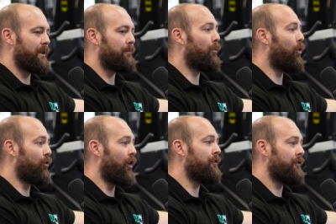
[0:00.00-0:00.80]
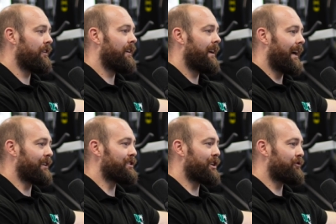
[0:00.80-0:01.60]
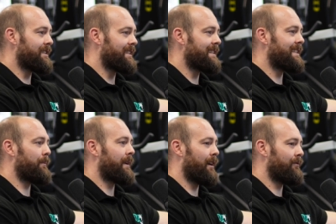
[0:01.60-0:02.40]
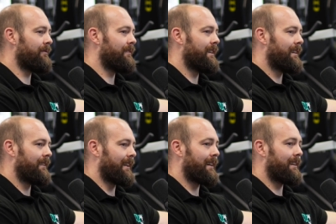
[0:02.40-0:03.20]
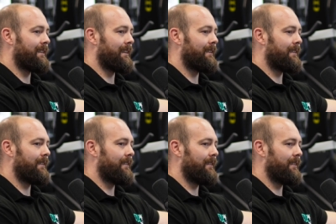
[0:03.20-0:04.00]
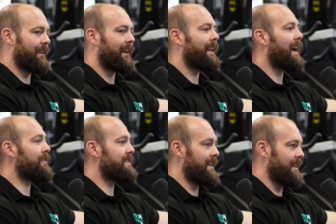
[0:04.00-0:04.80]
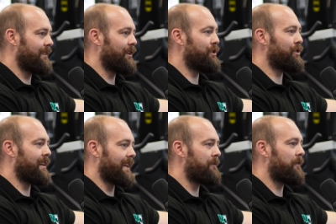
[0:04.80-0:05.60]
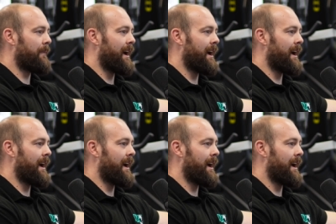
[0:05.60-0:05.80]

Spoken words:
did more of and just increase that step count, the clarity that you can get from